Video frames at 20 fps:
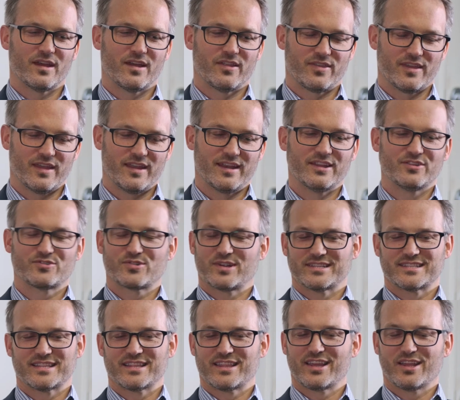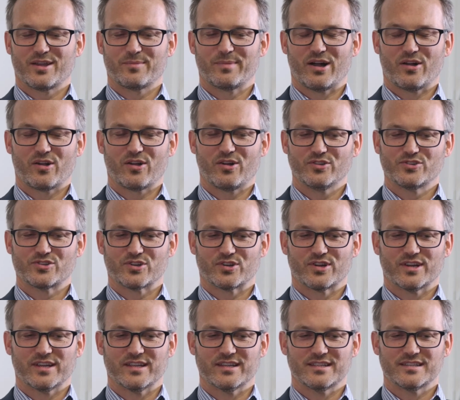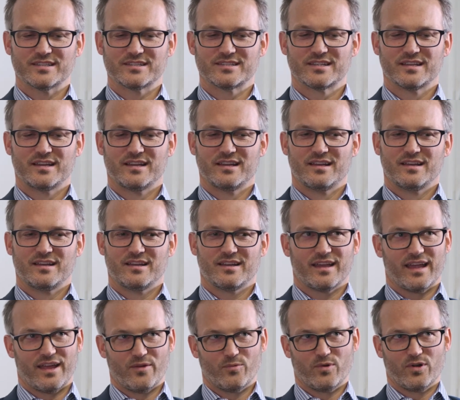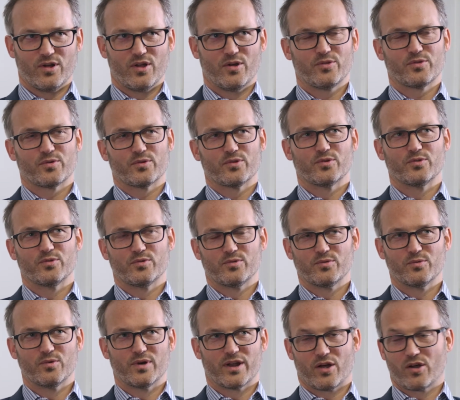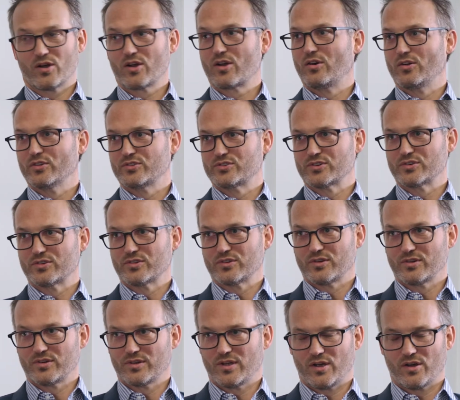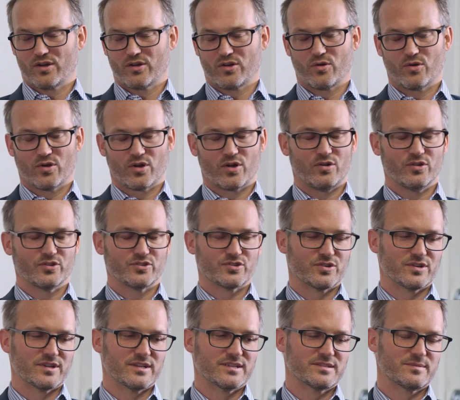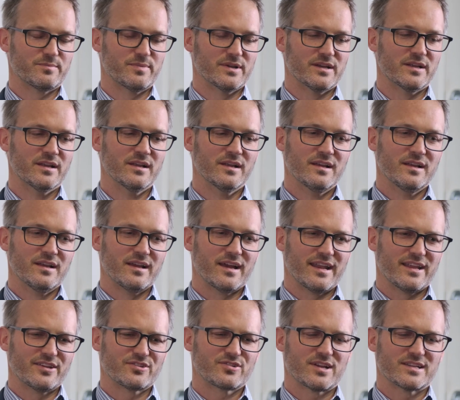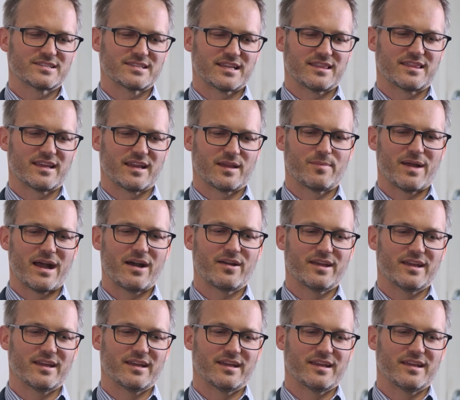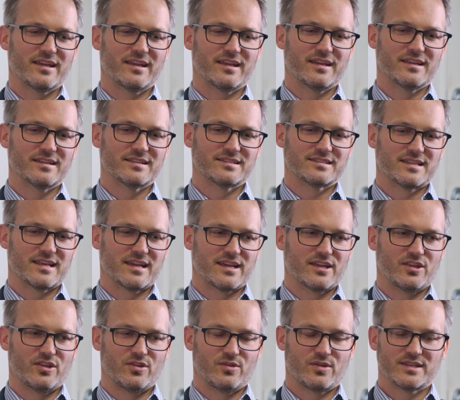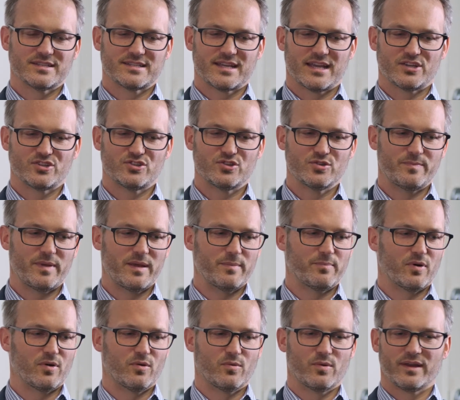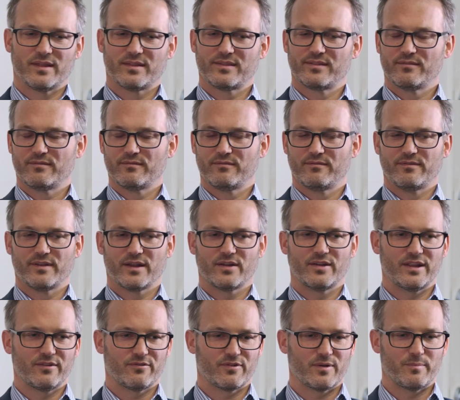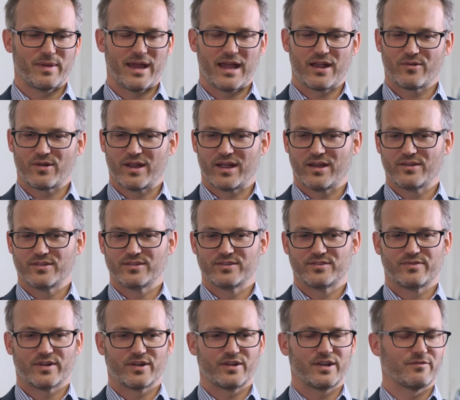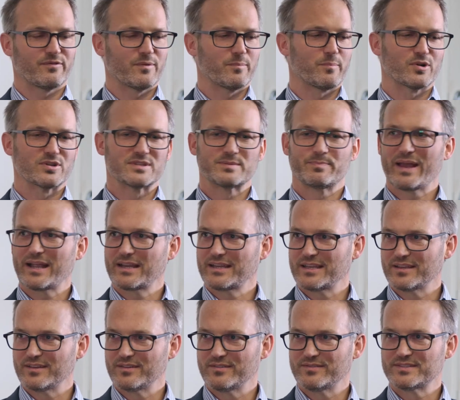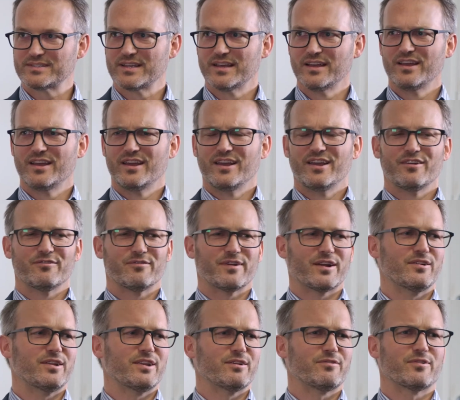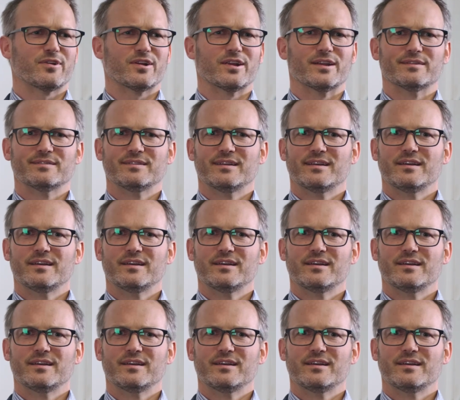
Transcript: an interesting thing about culture is, and we'll go through what our core culture is, but an interesting thing about it is that you can take 2 people with very different backgrounds, very different perspectives, very different